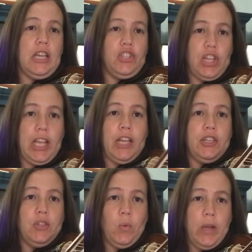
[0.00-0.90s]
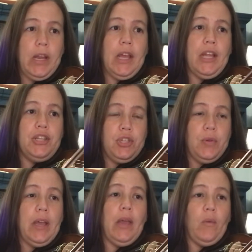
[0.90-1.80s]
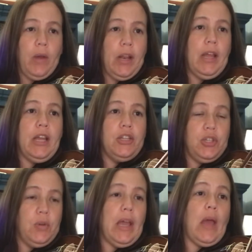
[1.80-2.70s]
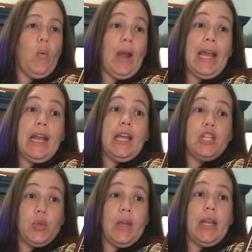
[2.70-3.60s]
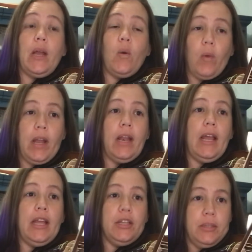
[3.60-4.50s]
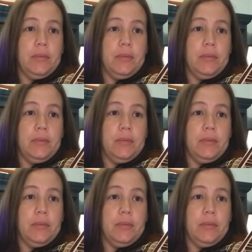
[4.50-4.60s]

Change 1 and 2 and 1 and 2 and 1 and a 2 and a 1 and.